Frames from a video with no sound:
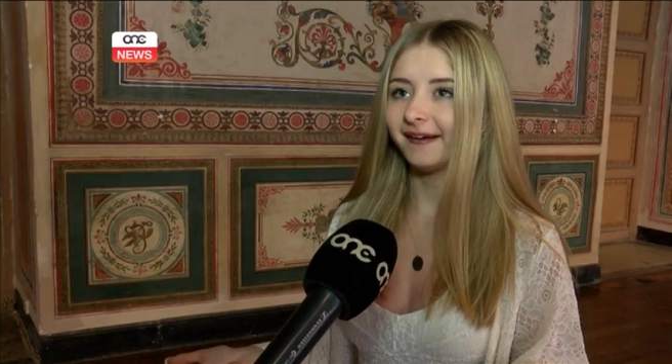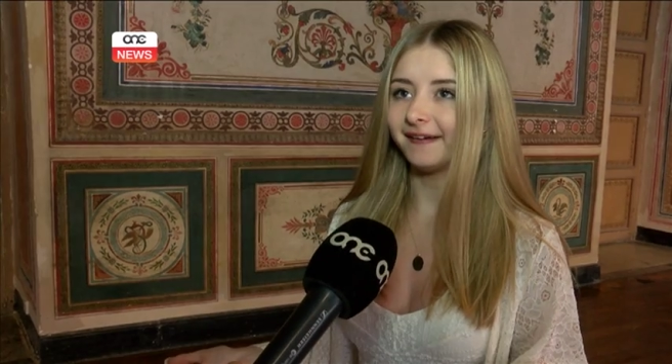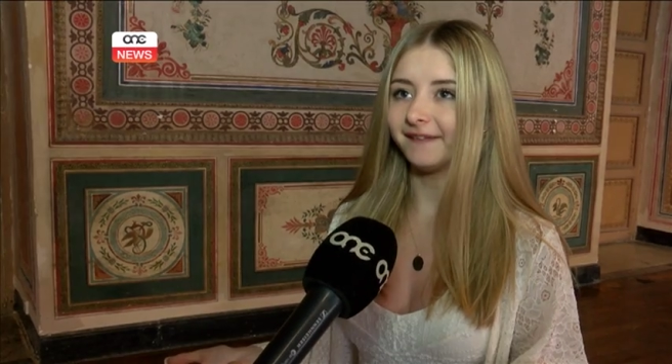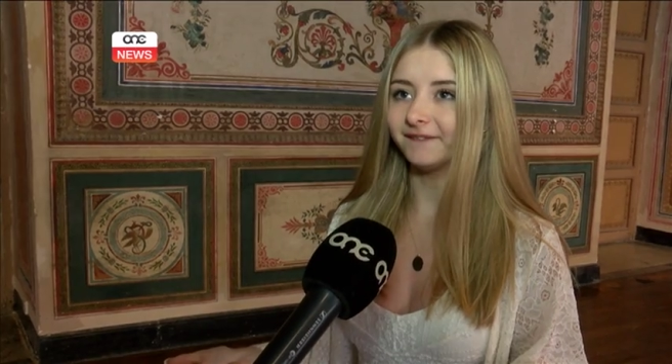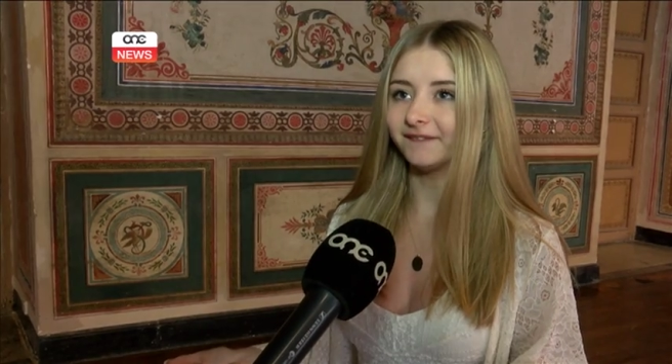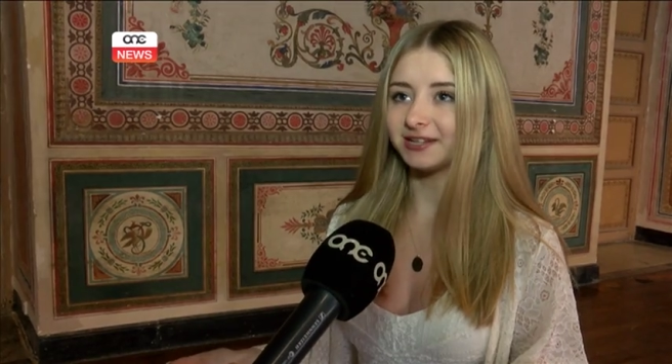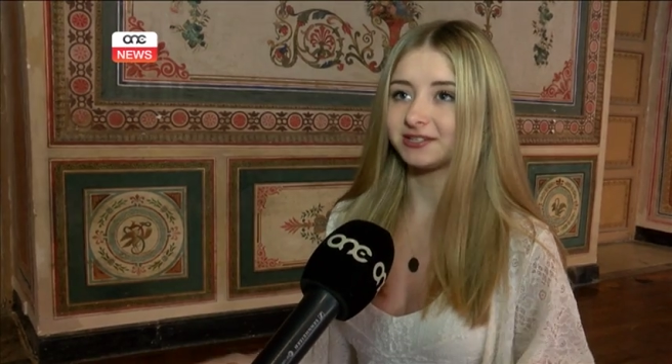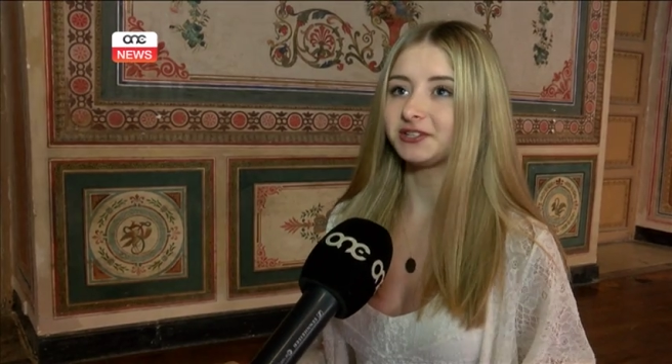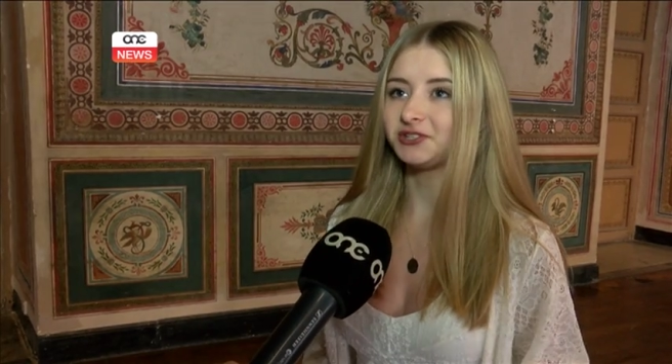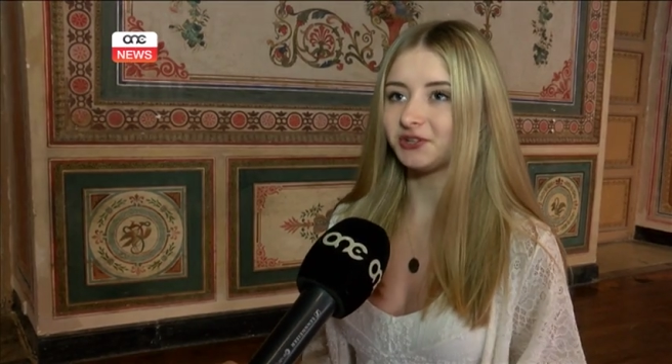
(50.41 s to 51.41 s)
I
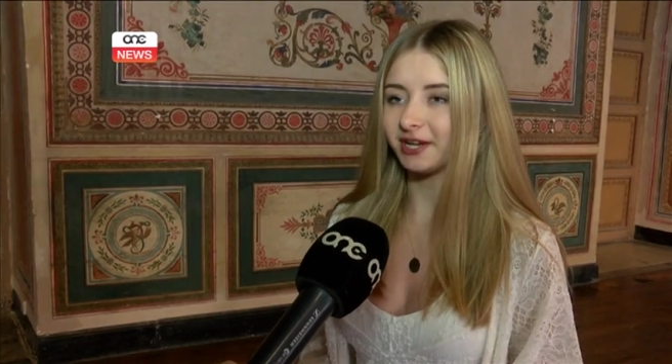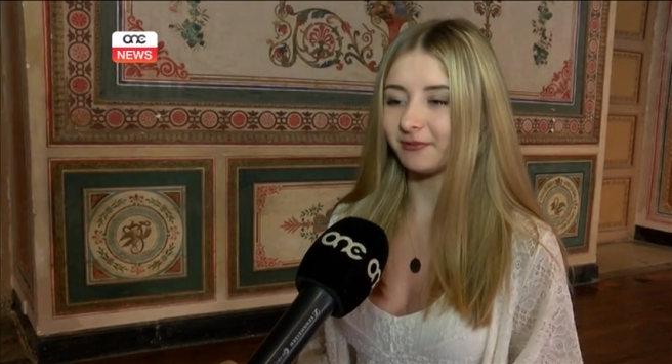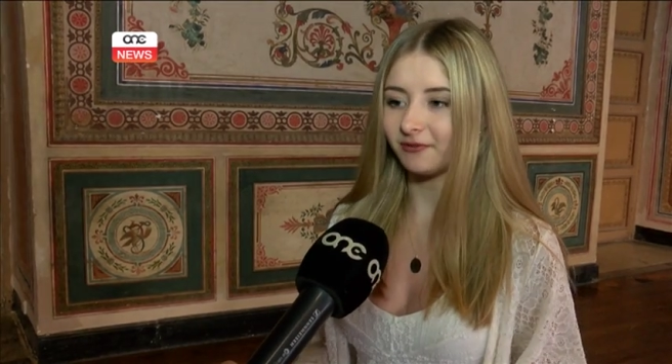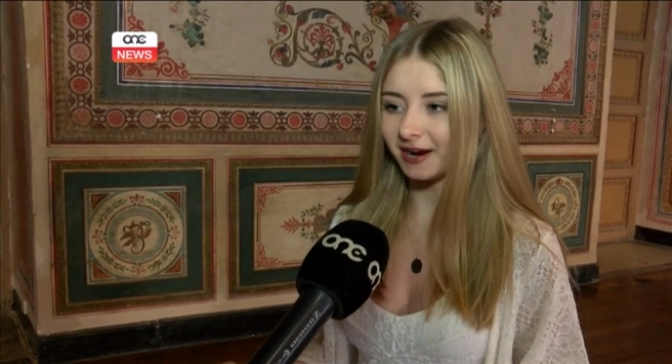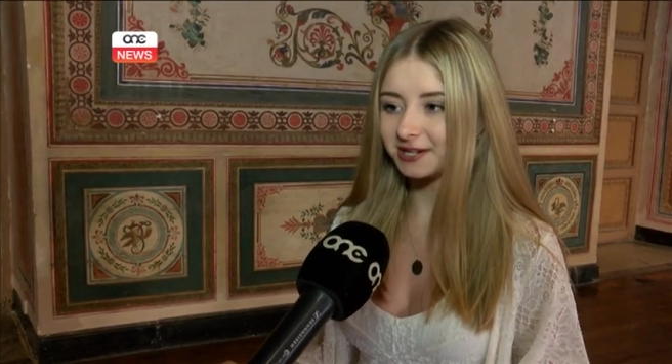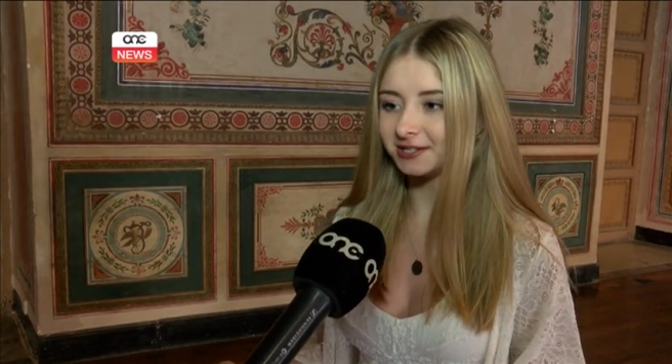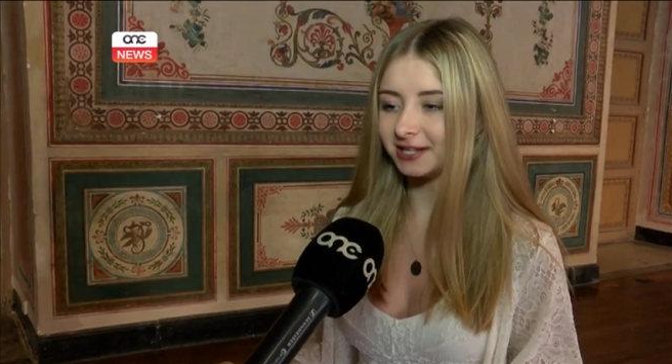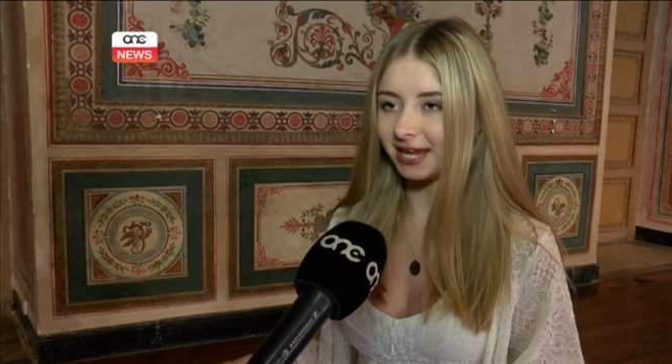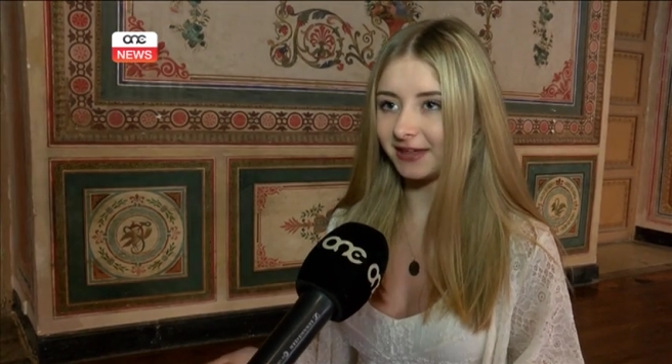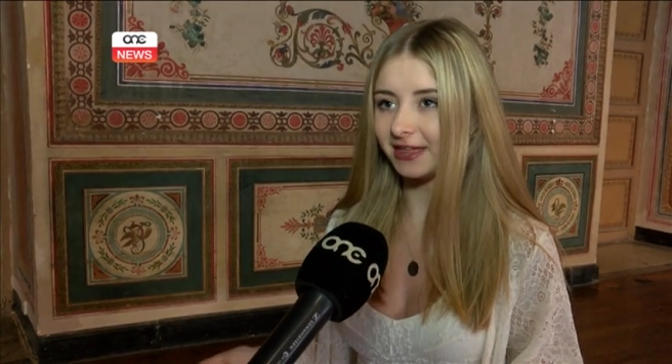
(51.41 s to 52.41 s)
started doing it
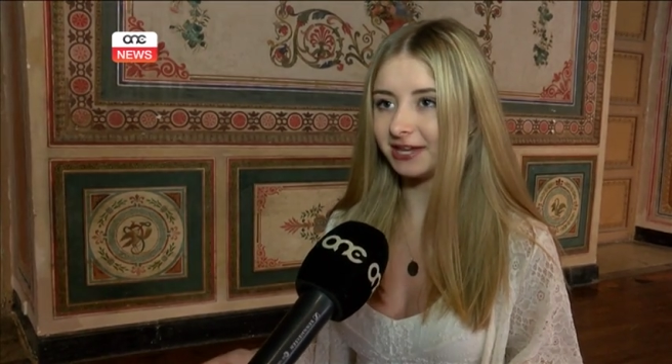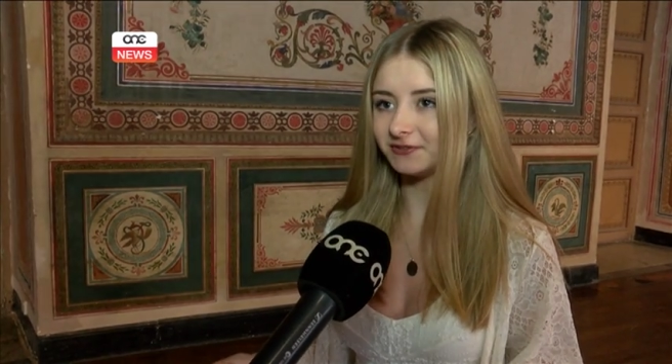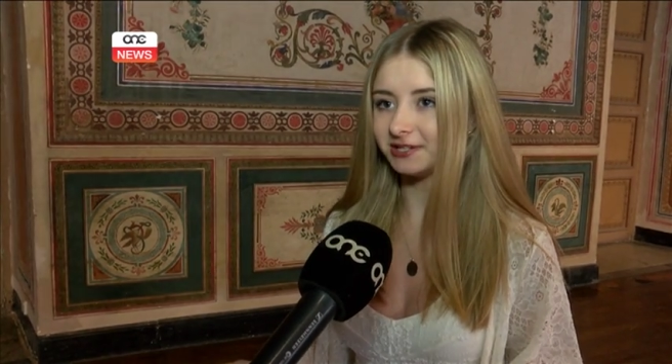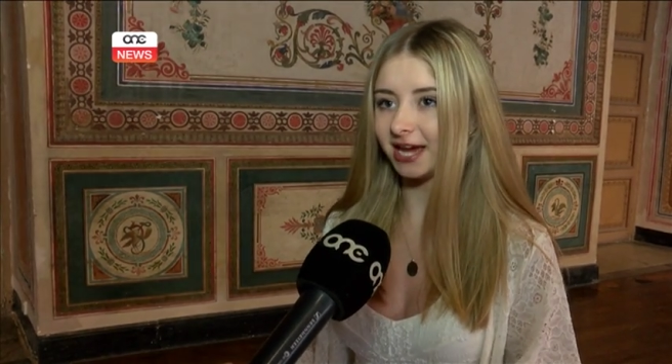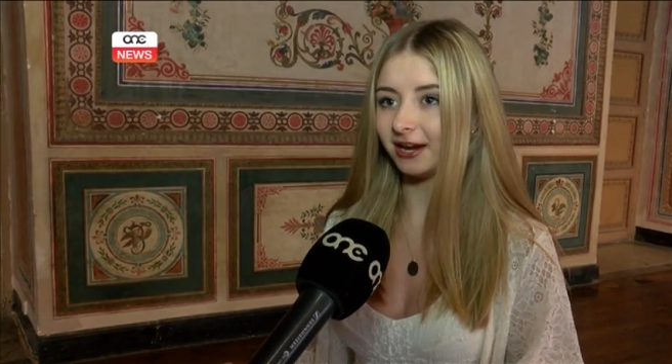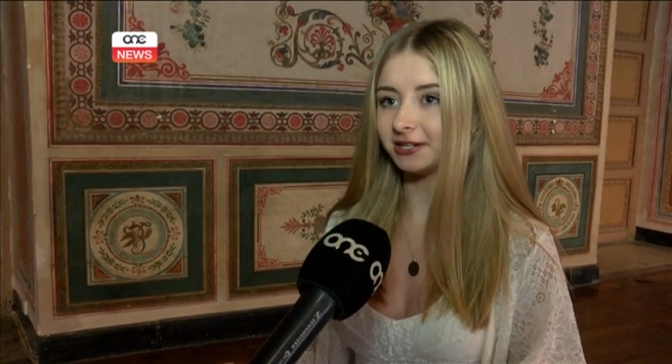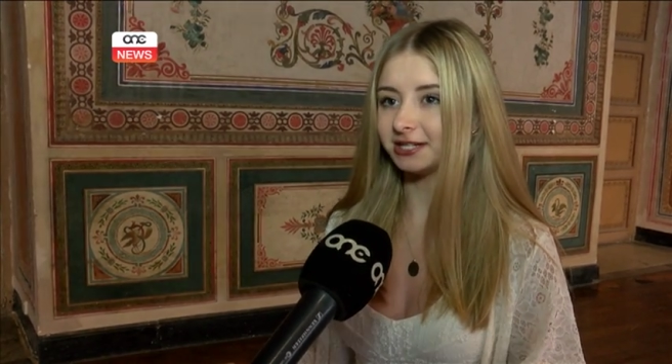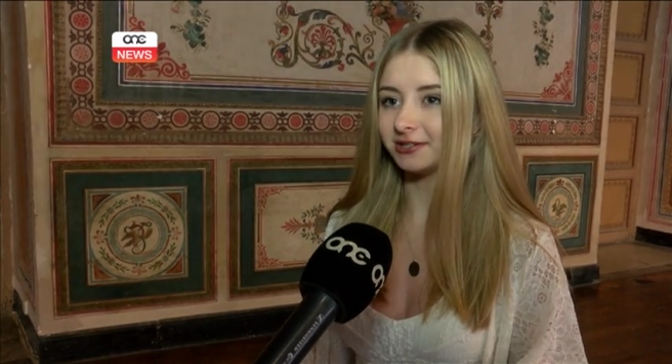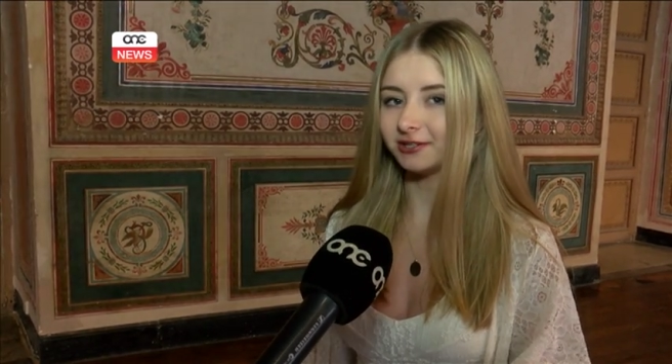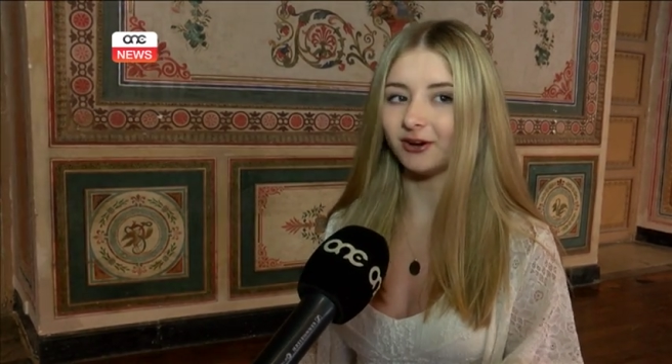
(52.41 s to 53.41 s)
professionally at the age of 10. I
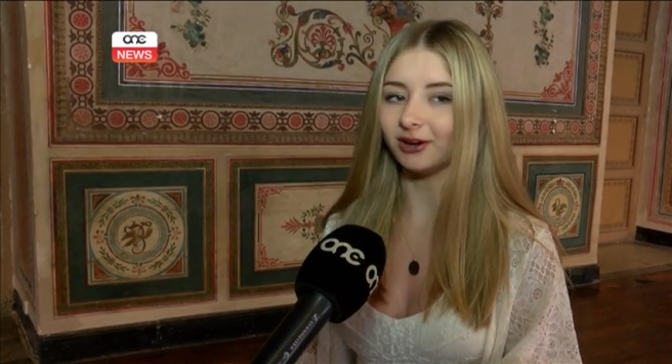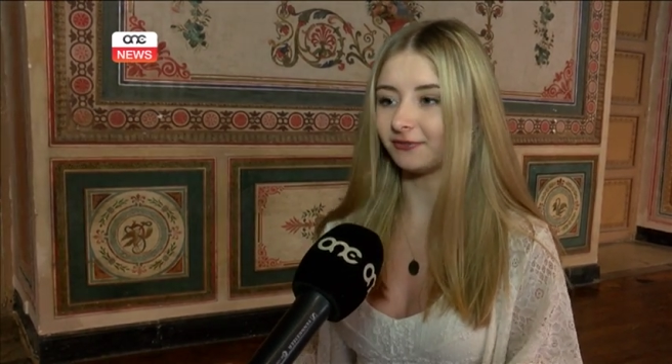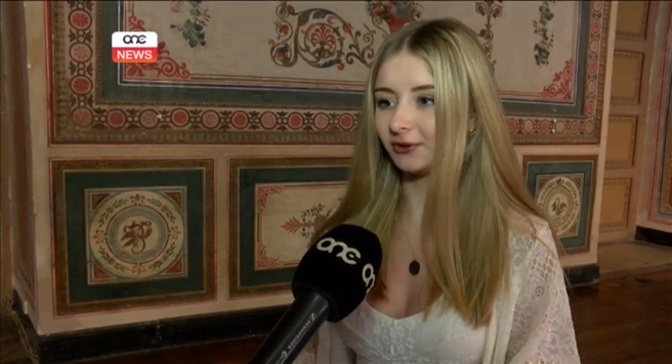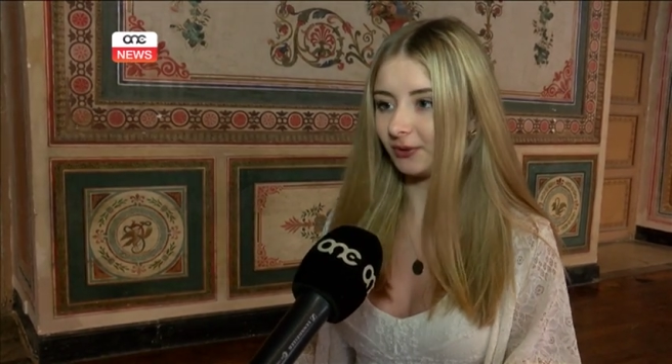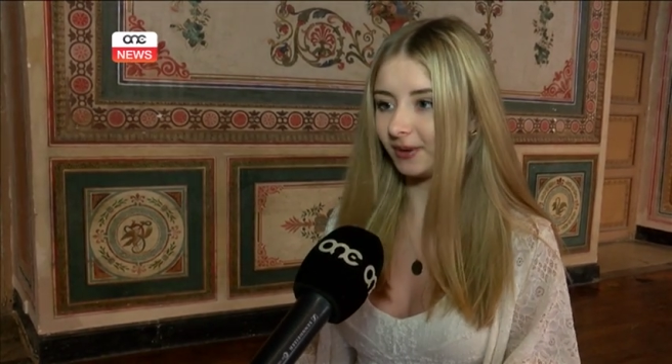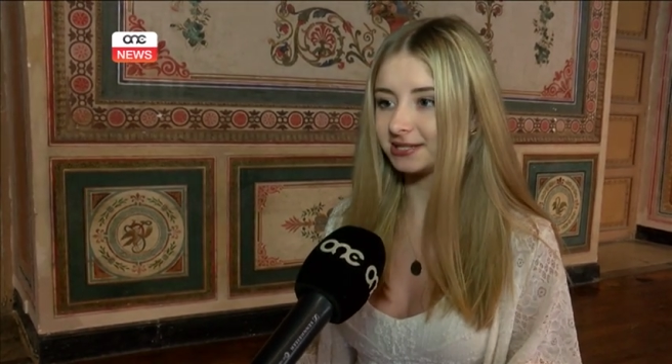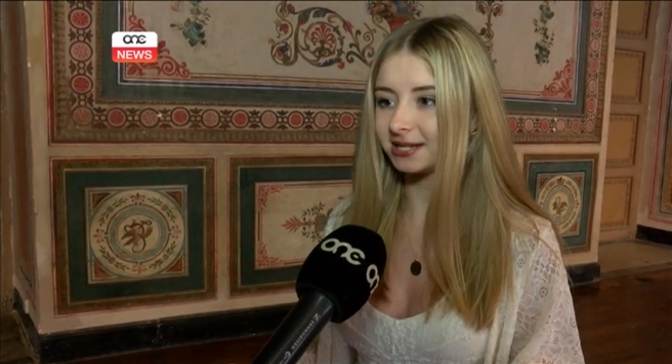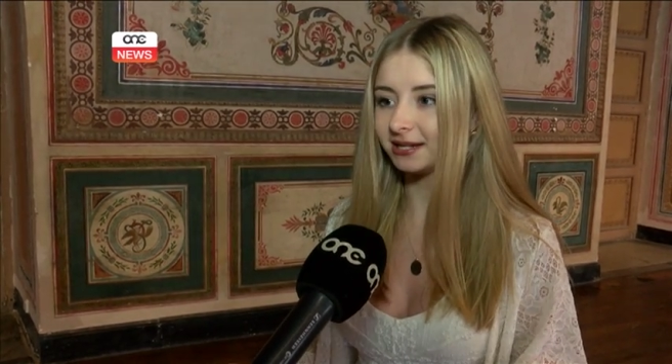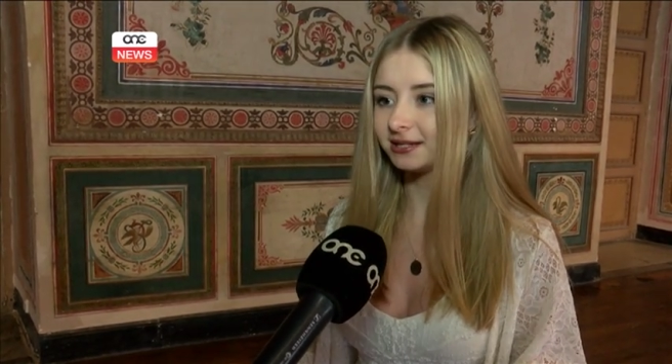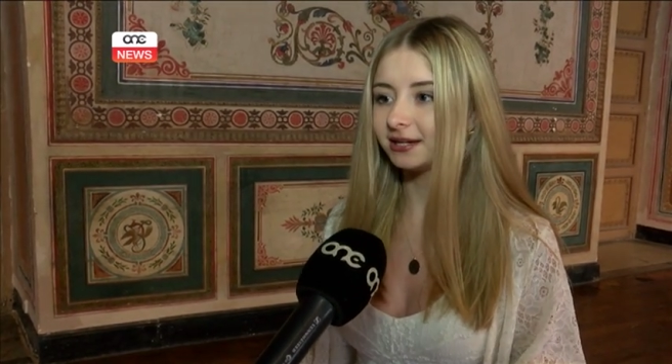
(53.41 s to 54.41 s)
did Oliver in the West
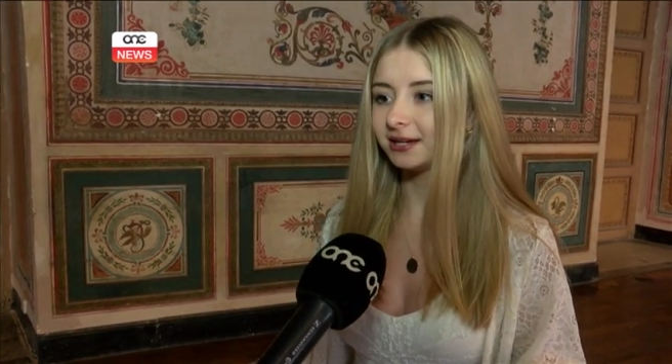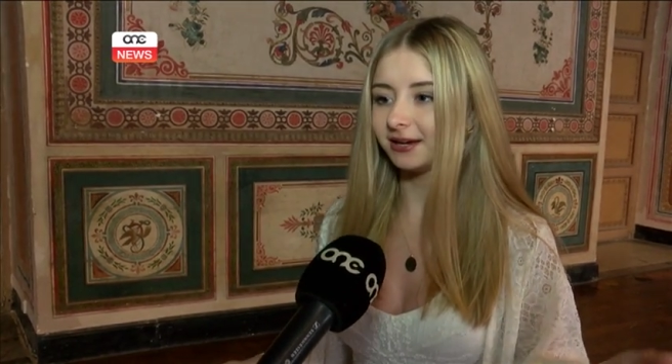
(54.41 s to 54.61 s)
End.